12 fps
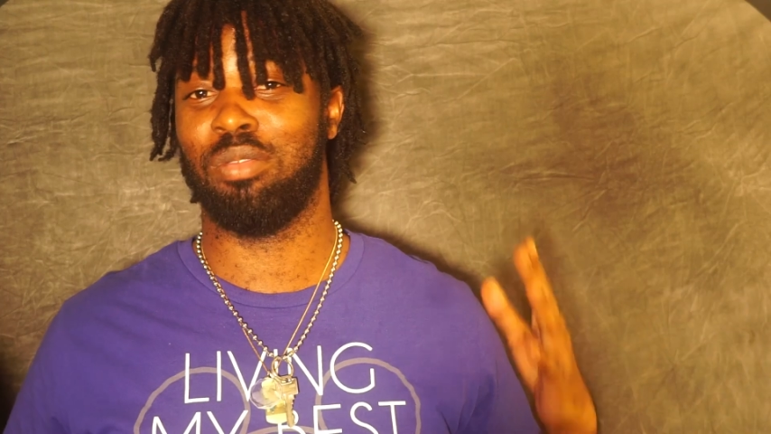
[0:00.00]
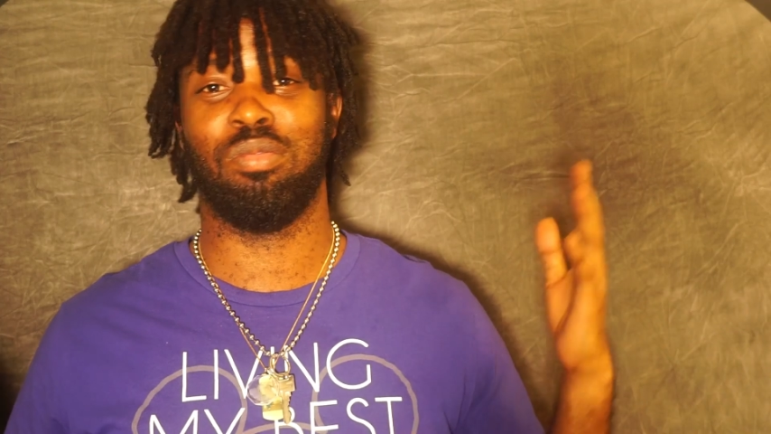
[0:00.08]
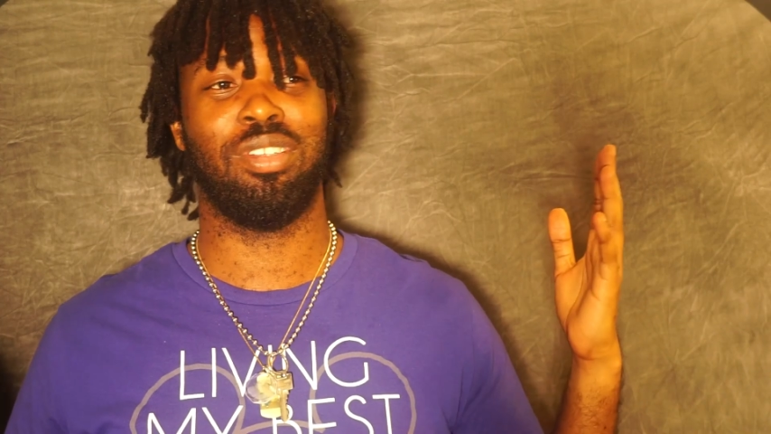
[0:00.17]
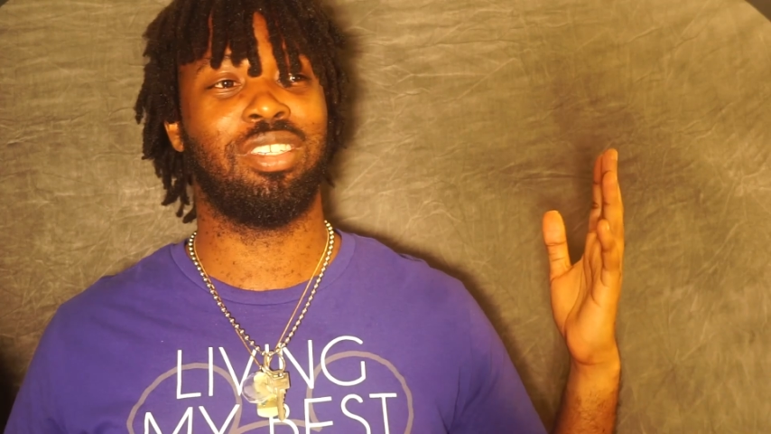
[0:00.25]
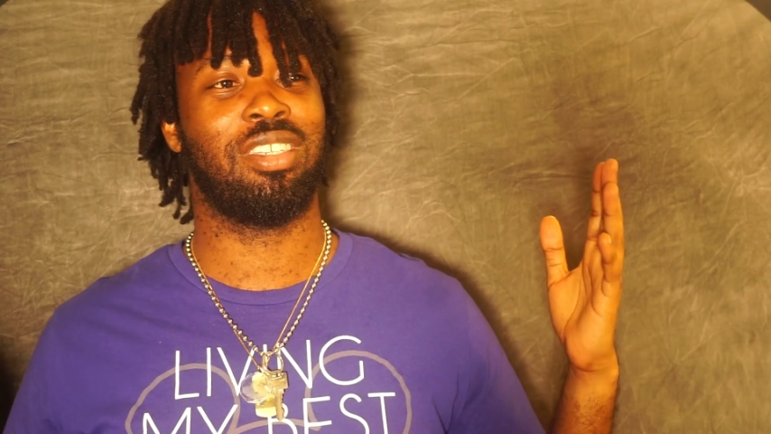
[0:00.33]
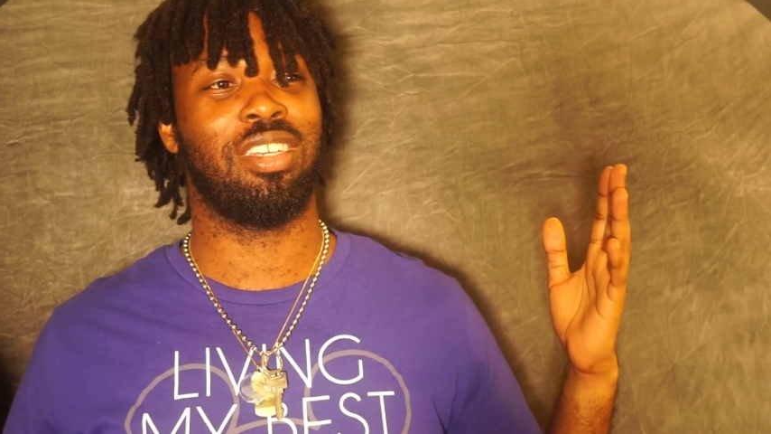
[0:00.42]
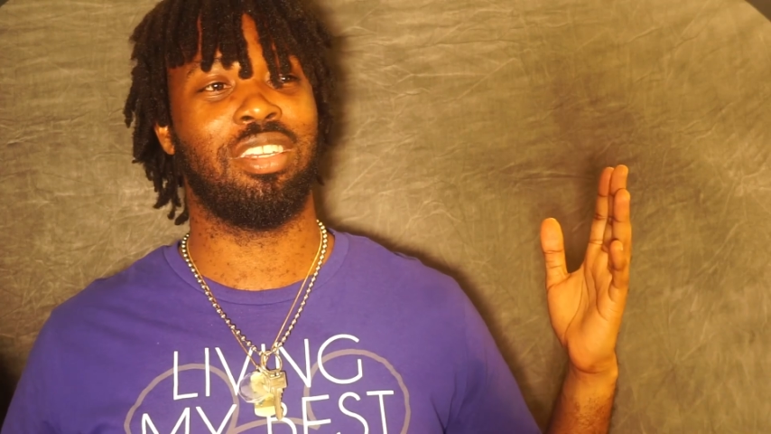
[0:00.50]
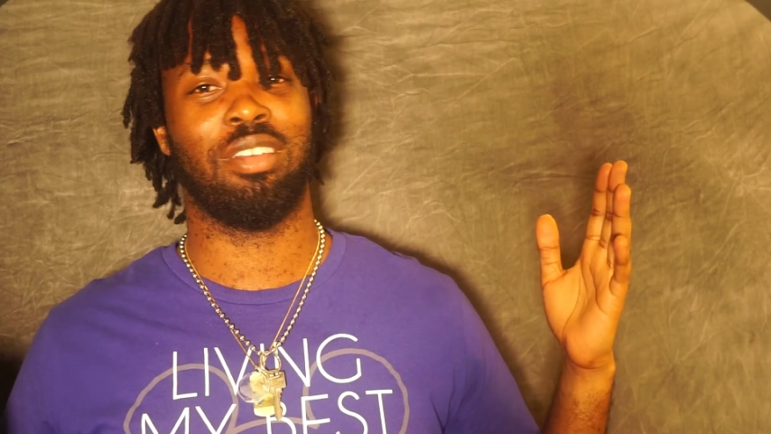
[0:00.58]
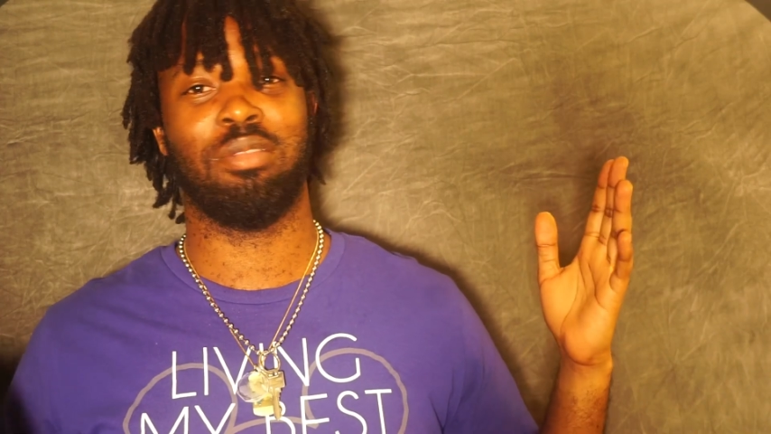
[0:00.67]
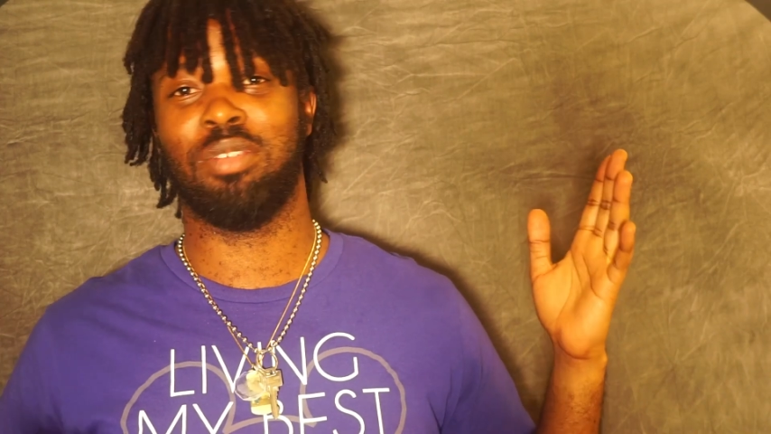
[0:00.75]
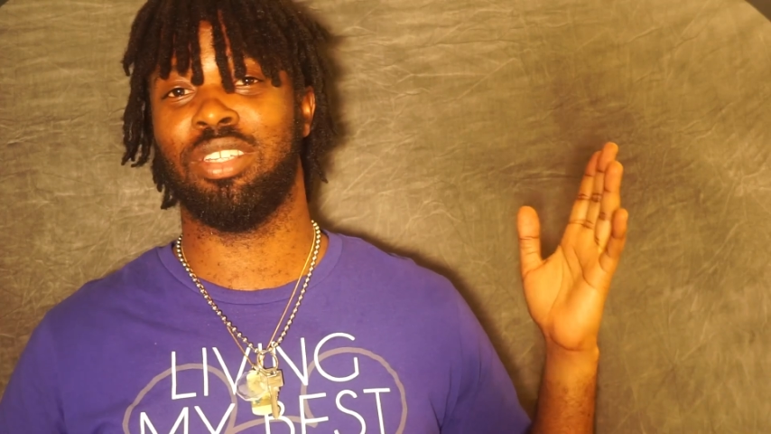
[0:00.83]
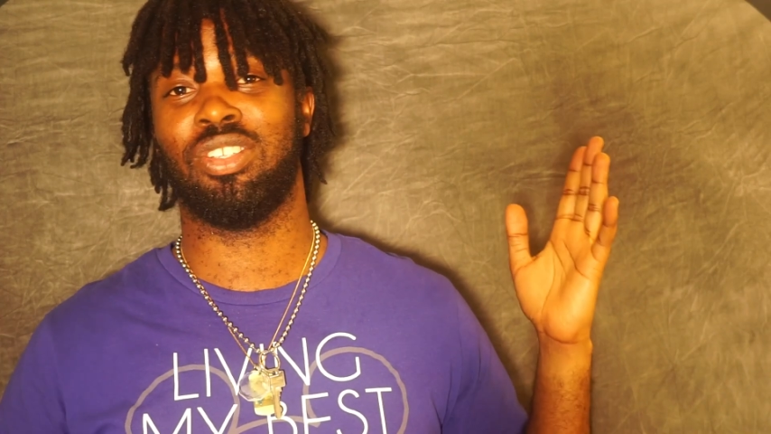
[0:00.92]
We've seen
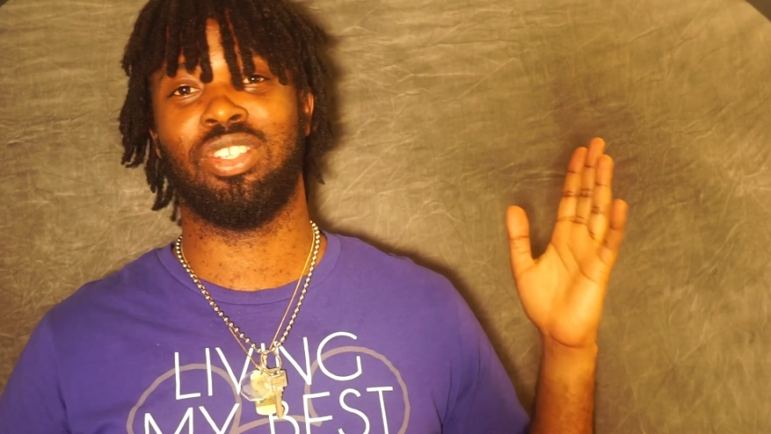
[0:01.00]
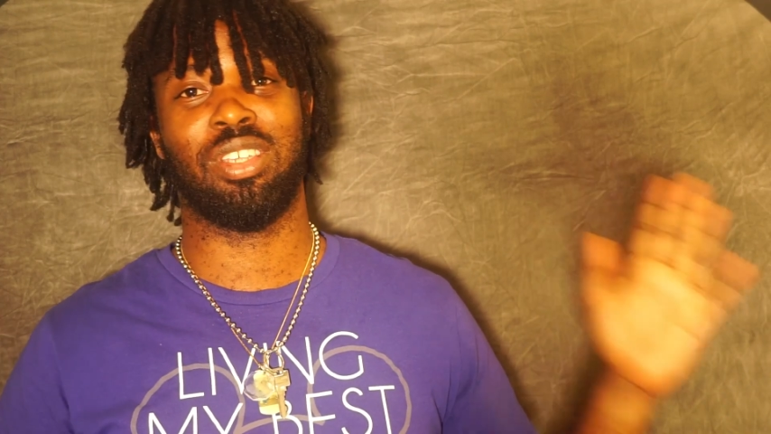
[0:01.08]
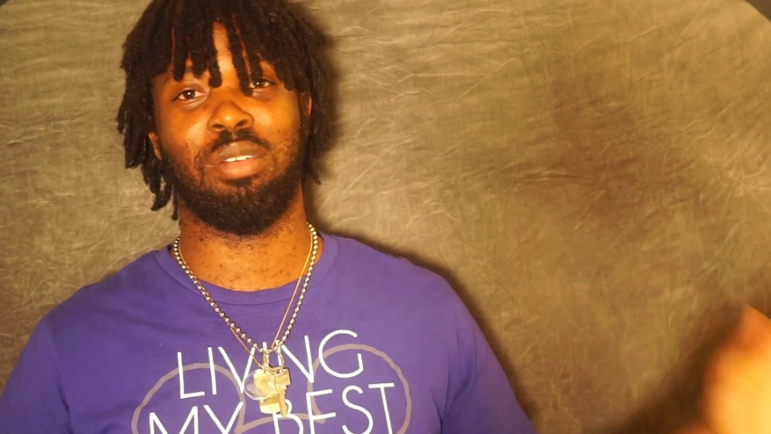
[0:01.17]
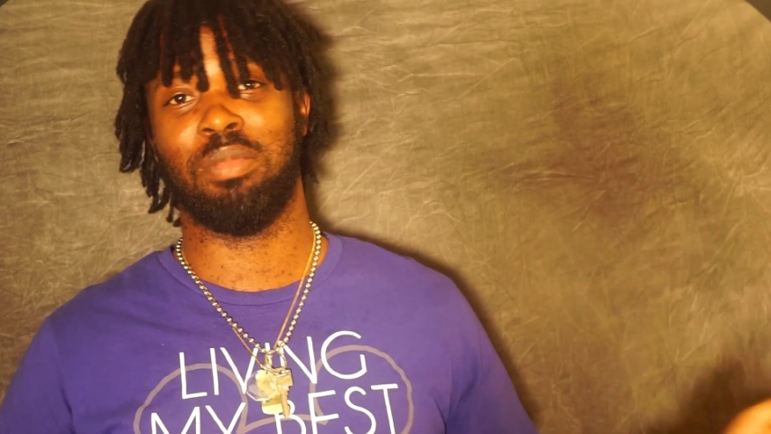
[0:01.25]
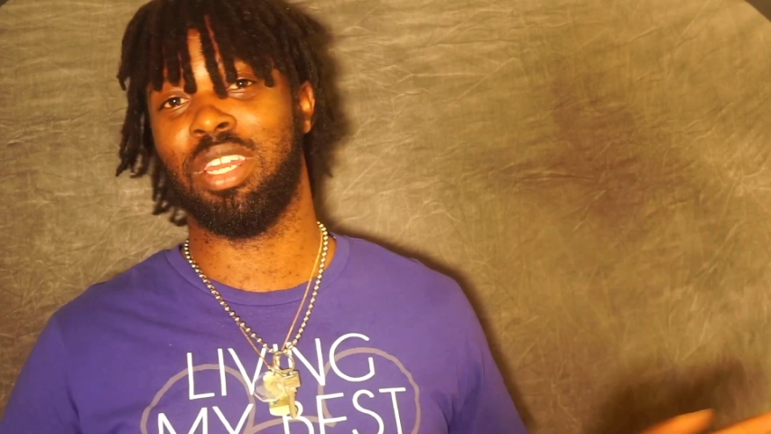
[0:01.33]
him in so